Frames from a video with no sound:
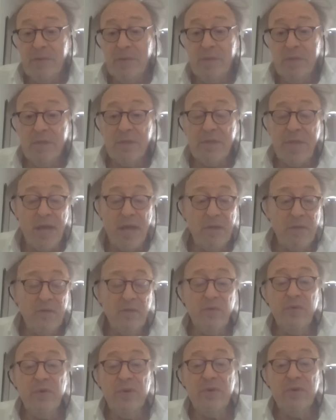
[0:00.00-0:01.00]
not out of
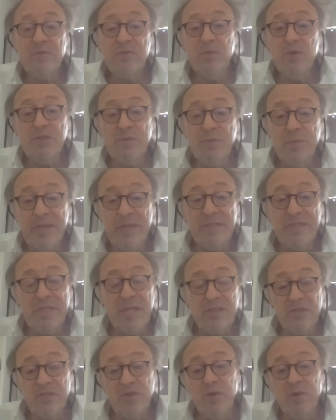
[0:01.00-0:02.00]
the woods, woods means
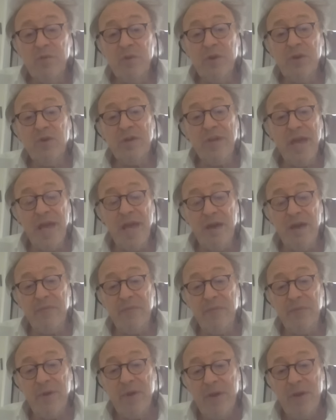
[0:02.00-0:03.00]
that soon we're going to
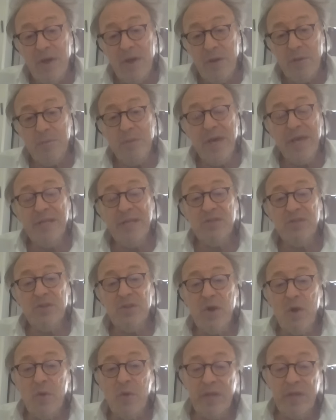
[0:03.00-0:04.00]
have a major
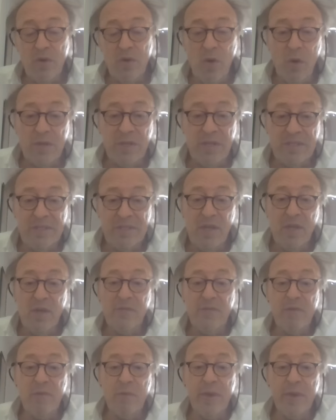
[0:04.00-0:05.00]
low in gold and
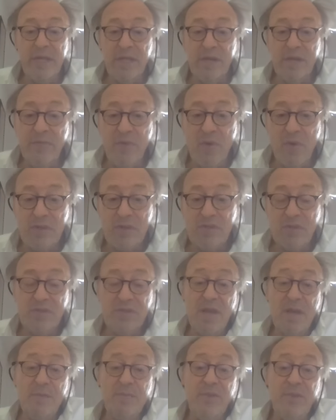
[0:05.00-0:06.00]
silver we're waiting for, so
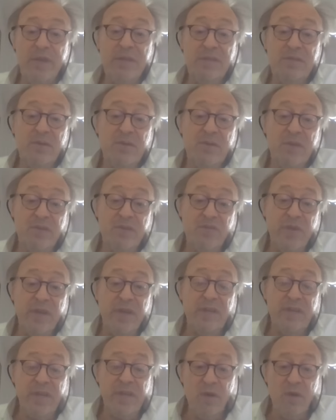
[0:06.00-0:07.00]
something is going to
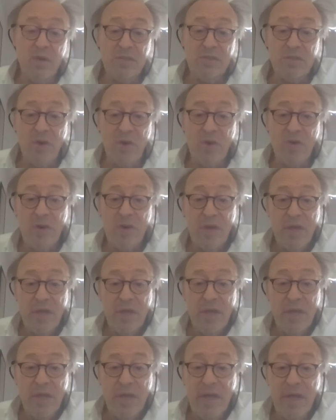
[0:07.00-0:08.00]
trigger that also.
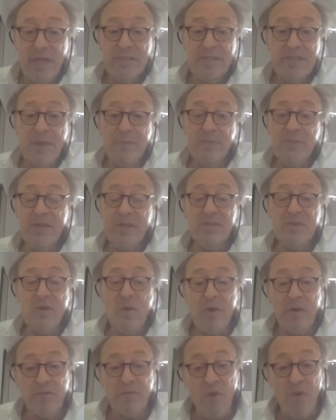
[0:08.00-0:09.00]
And something is
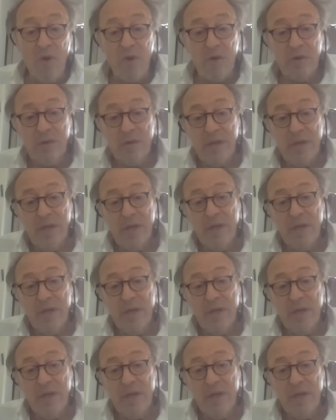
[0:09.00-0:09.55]
going wrong.